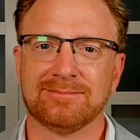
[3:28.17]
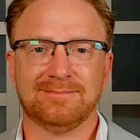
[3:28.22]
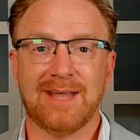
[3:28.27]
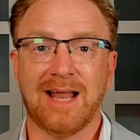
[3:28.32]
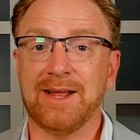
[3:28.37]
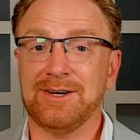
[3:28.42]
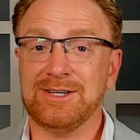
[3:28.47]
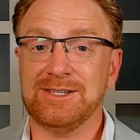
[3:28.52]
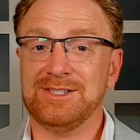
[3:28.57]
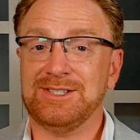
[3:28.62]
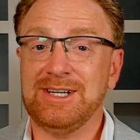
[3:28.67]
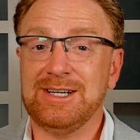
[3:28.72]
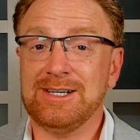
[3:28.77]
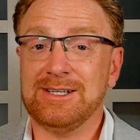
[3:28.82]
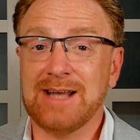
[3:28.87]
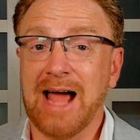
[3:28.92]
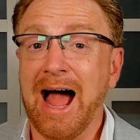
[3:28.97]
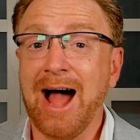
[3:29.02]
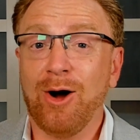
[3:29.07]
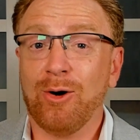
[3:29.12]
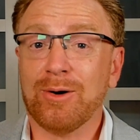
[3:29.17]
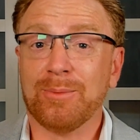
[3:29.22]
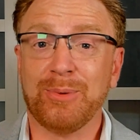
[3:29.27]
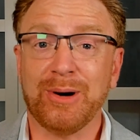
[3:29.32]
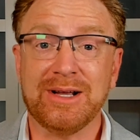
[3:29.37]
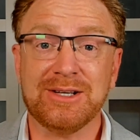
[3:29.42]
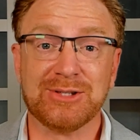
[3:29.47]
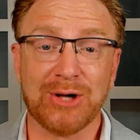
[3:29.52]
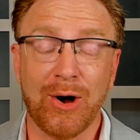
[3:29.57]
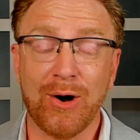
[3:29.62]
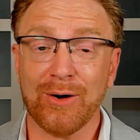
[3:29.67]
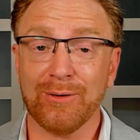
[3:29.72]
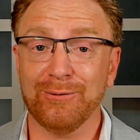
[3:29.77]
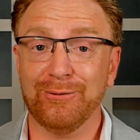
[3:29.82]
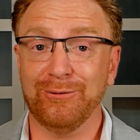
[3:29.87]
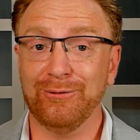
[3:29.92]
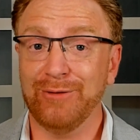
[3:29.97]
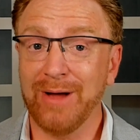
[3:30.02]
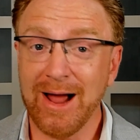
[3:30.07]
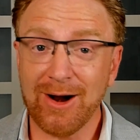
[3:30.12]
And indeed, our brains are
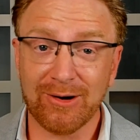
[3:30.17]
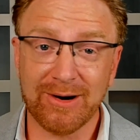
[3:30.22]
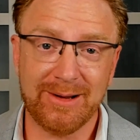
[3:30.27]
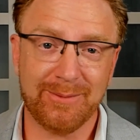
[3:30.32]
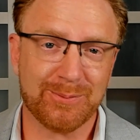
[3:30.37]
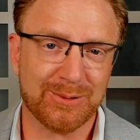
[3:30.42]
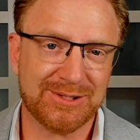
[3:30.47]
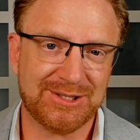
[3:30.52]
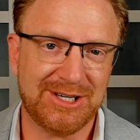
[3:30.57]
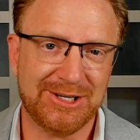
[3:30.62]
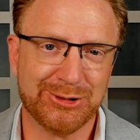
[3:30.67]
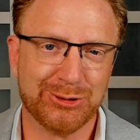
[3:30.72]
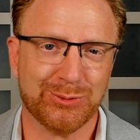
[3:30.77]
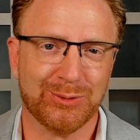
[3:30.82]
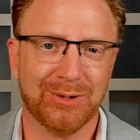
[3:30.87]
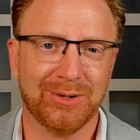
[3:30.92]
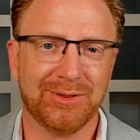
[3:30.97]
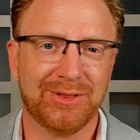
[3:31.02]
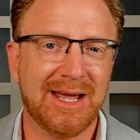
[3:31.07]
very procedural.